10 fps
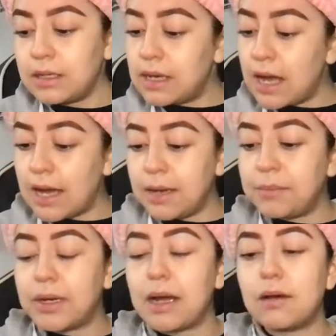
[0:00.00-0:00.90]

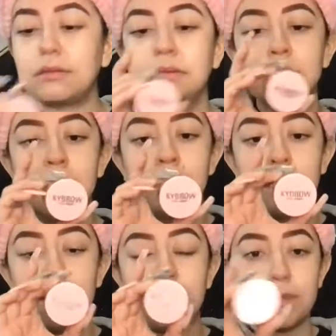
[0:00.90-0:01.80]
Kaibrow
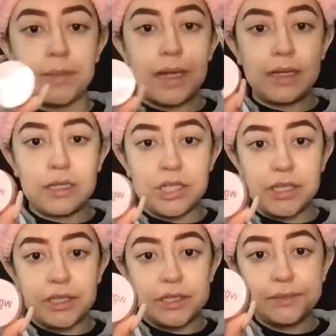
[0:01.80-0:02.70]
from Kylie
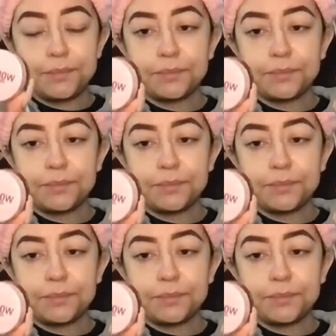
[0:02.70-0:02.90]
Jenner.